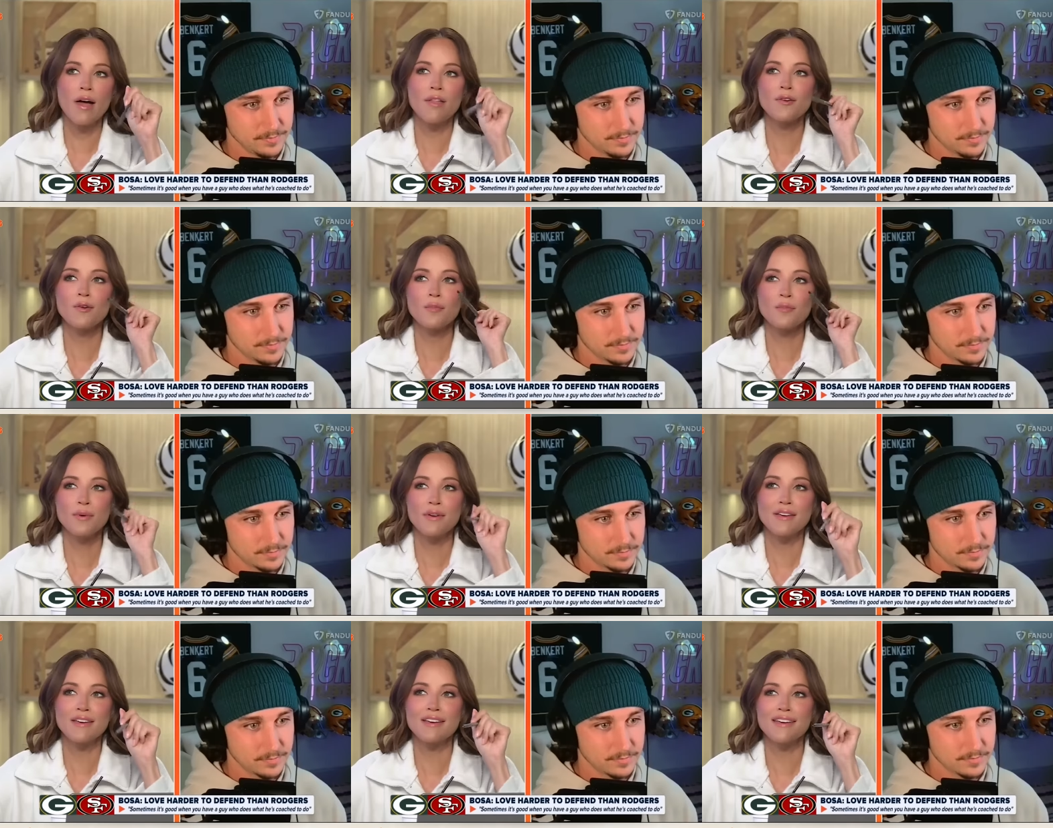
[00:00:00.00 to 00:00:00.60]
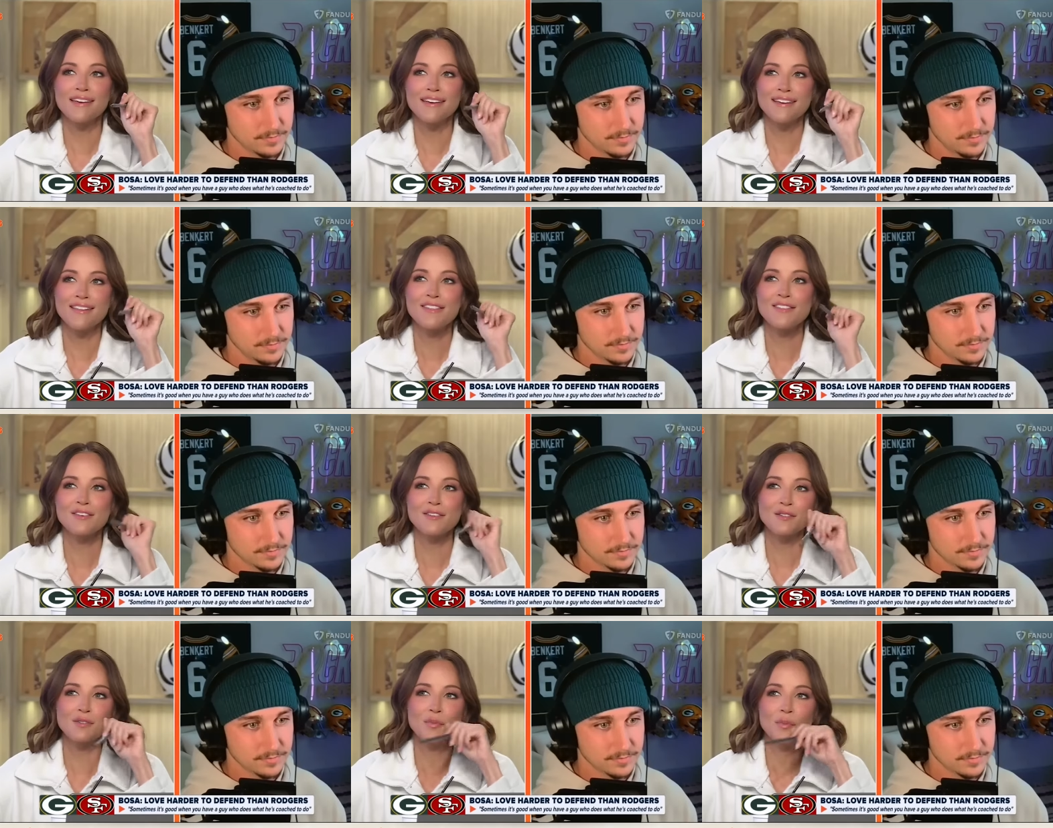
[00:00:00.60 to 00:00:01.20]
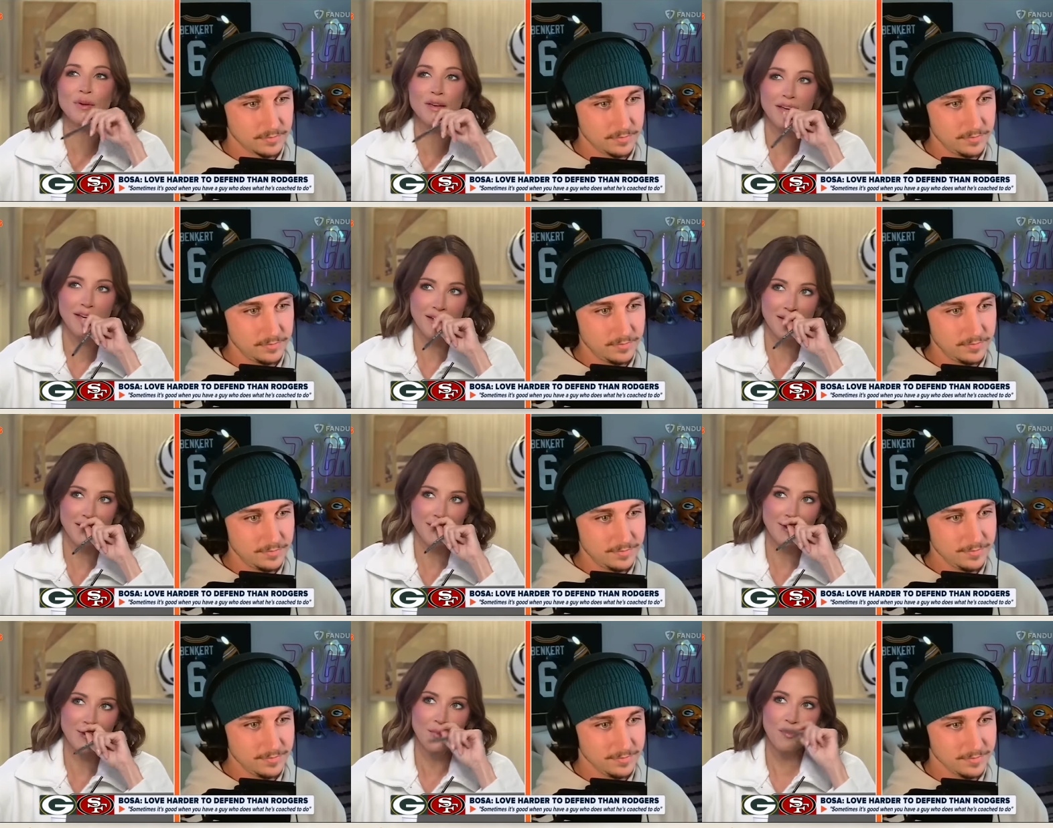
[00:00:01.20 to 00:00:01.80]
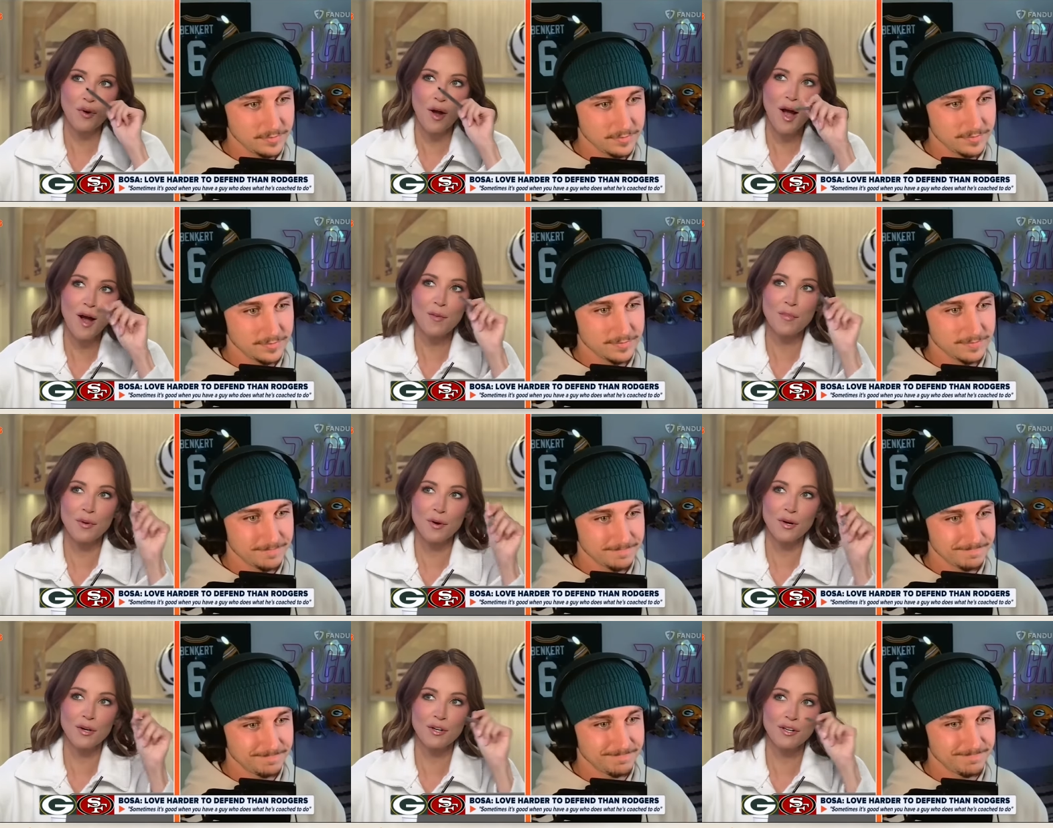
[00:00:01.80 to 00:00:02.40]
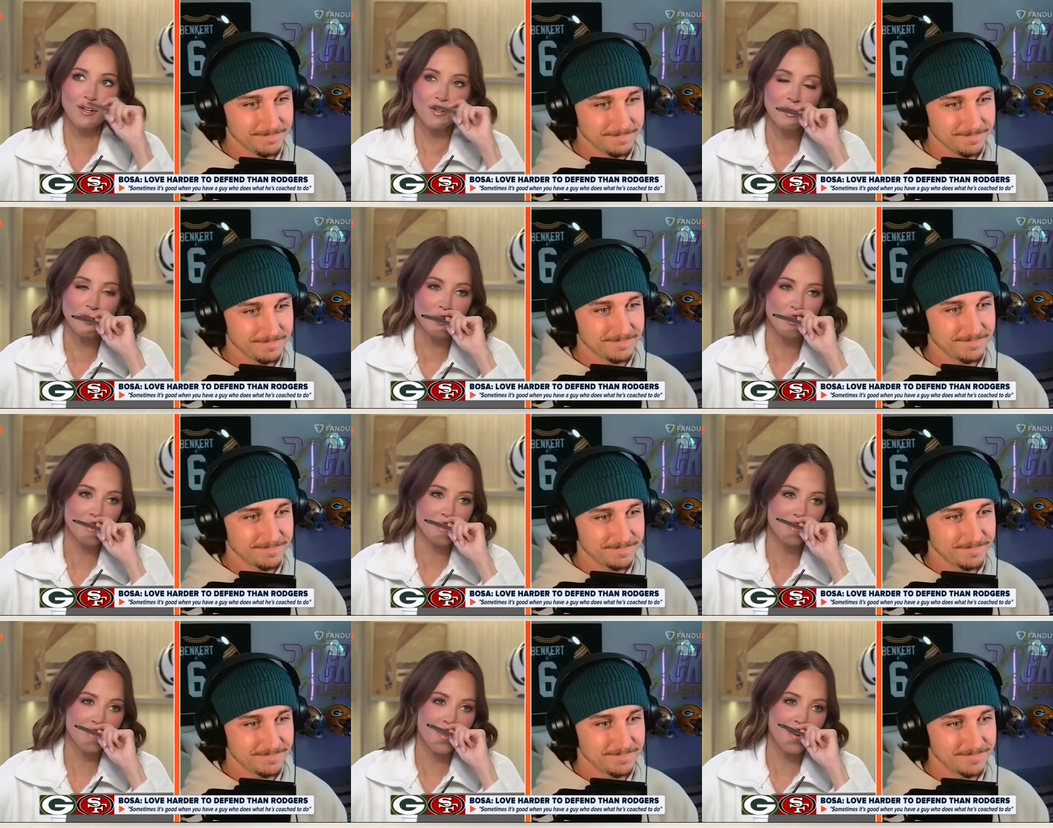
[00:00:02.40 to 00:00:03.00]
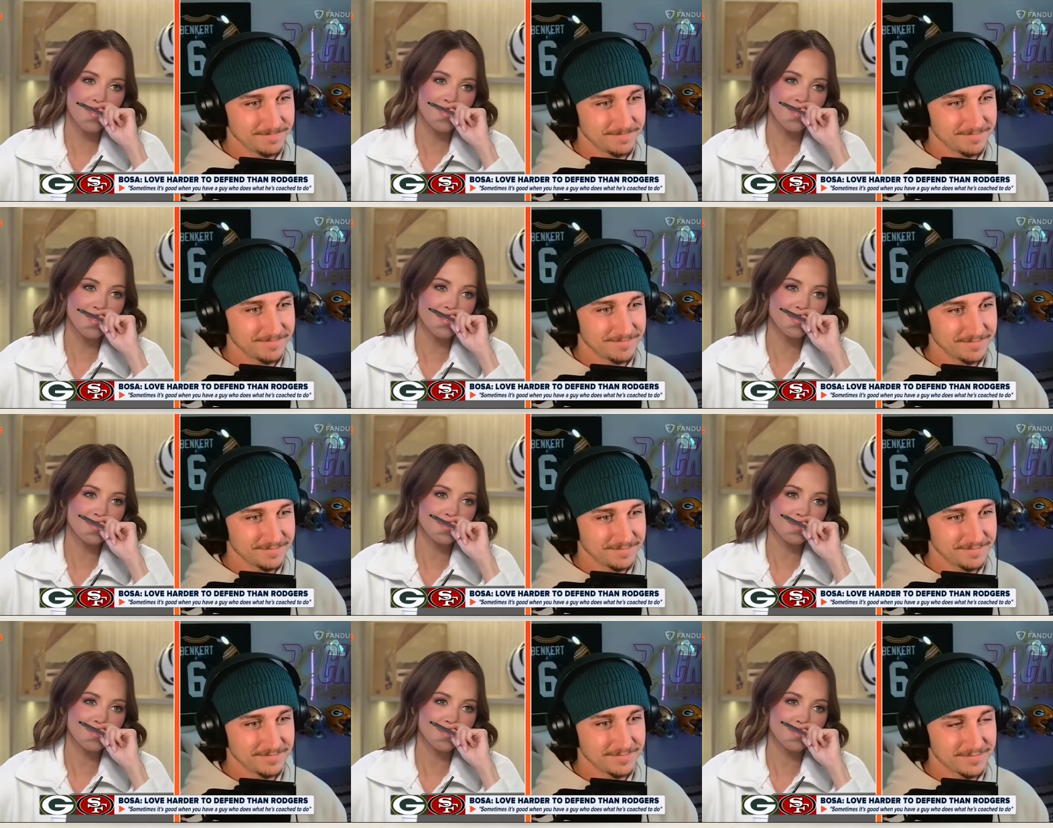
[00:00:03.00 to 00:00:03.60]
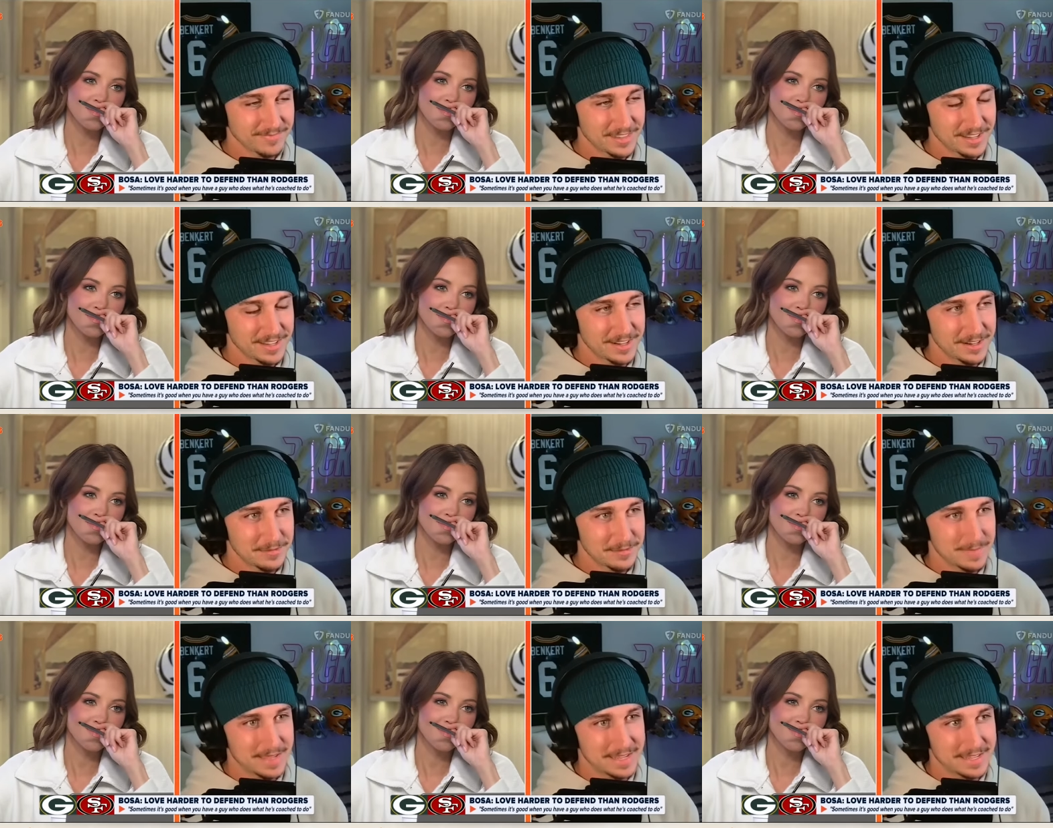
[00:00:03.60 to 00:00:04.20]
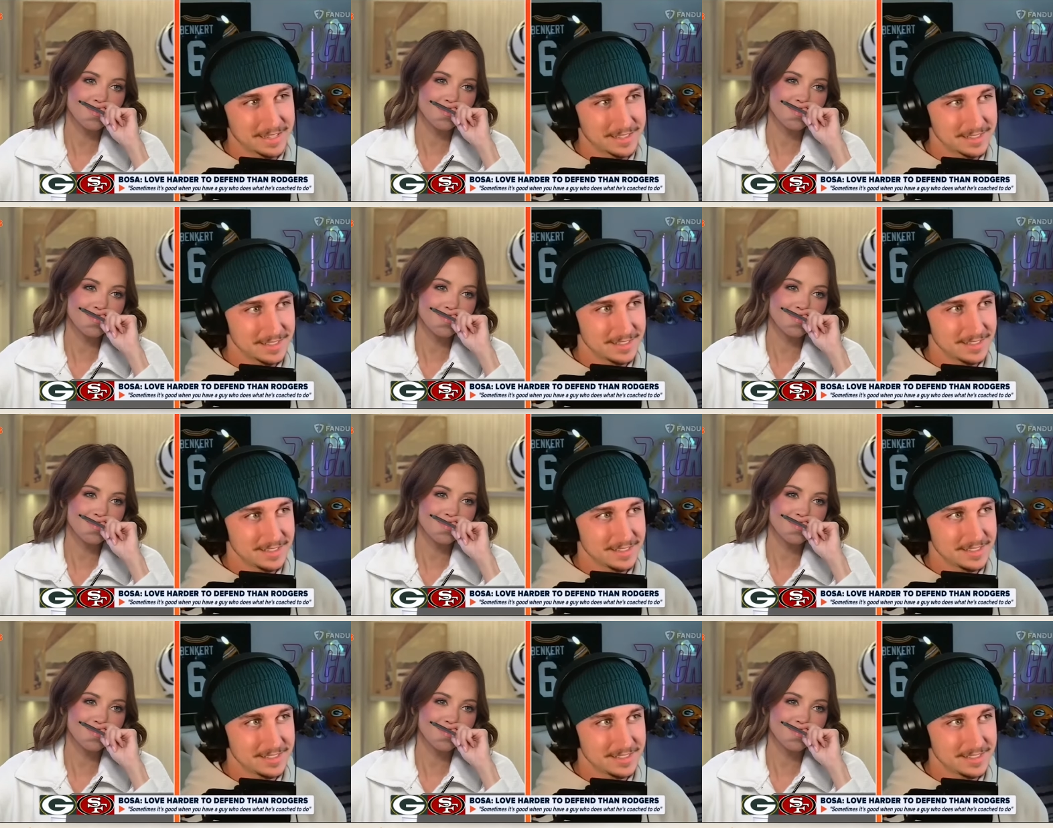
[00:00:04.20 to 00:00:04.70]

Speaker 1: rather be this week, Brock Purdy or Jordan Love?
Speaker 2: Oh, man.